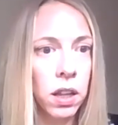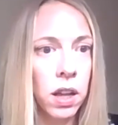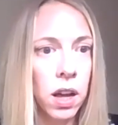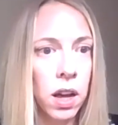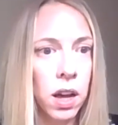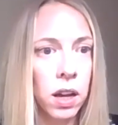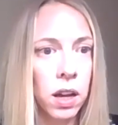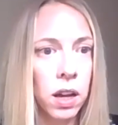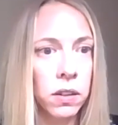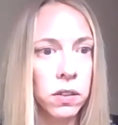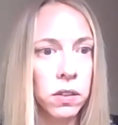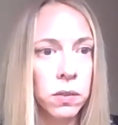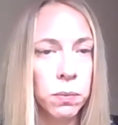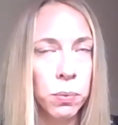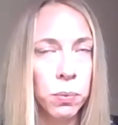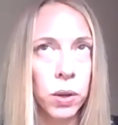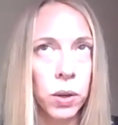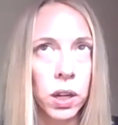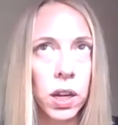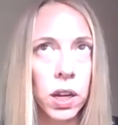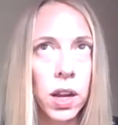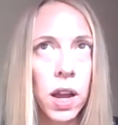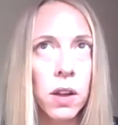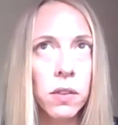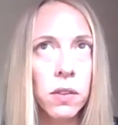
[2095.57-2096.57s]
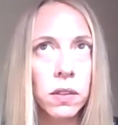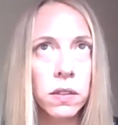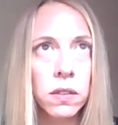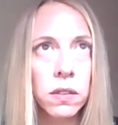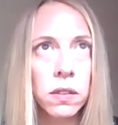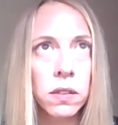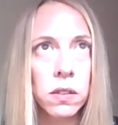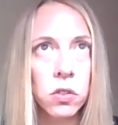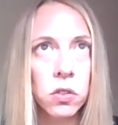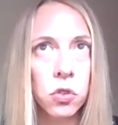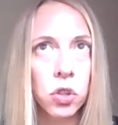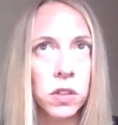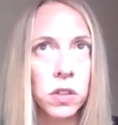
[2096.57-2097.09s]
Anna's pointing out, this
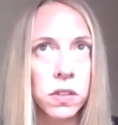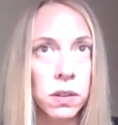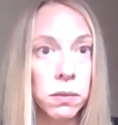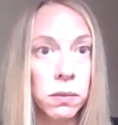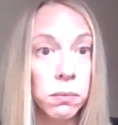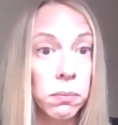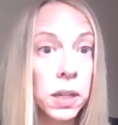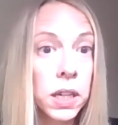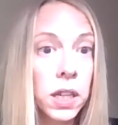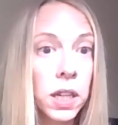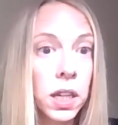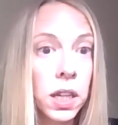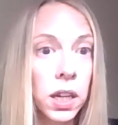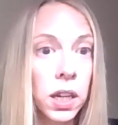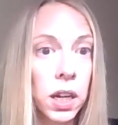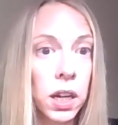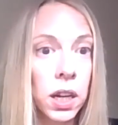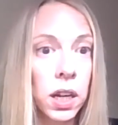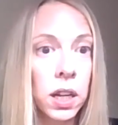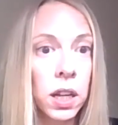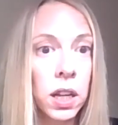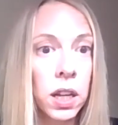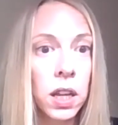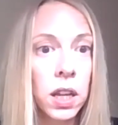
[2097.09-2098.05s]
distrust in media